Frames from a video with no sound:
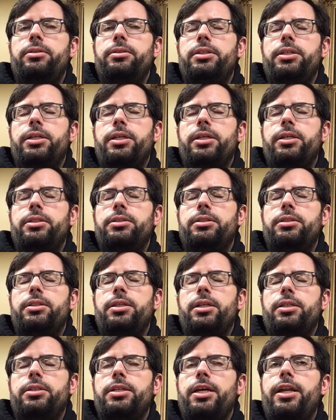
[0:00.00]
the
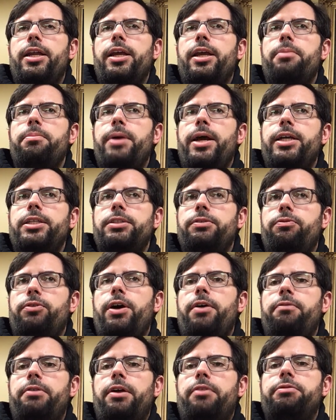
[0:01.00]
10 a.m. Mass, if we'll
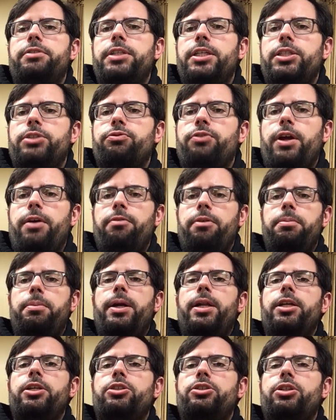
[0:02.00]
have enough seats for
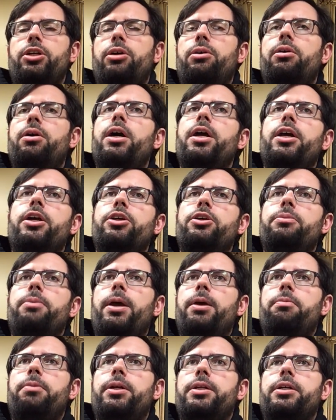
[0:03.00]
everybody, so you may
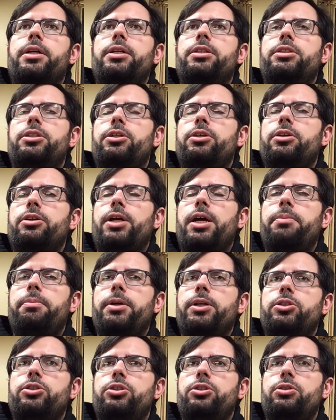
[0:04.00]
want to consider
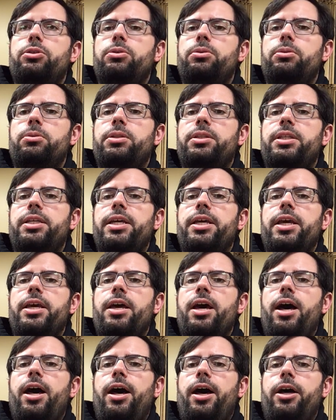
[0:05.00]
coming to the
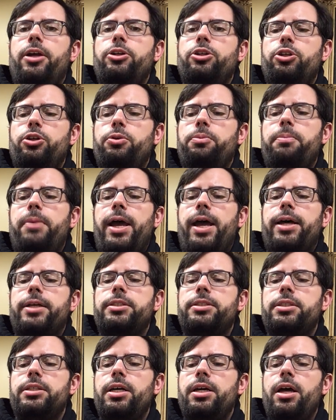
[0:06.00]
noon
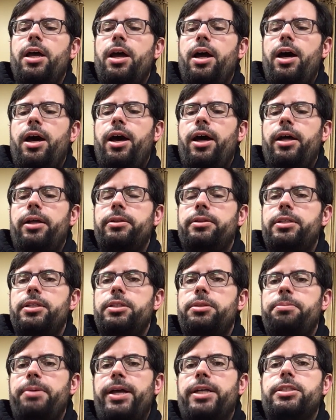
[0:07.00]
Mass.
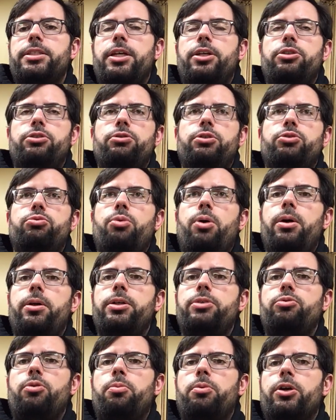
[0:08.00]
This Mass schedule is what
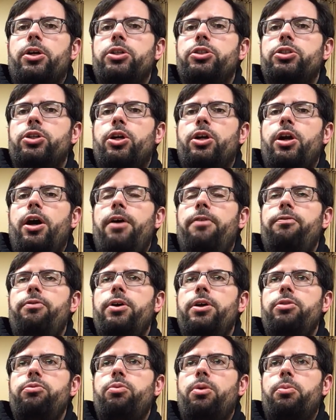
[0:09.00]
we're going to start off
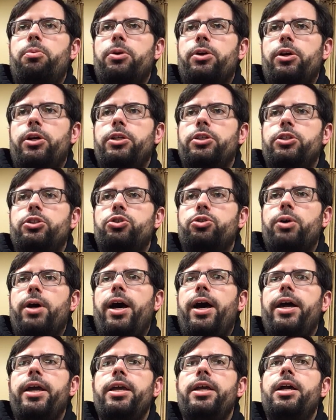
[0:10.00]
with, what we're going to
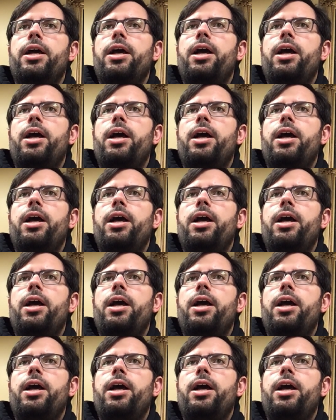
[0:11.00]
try.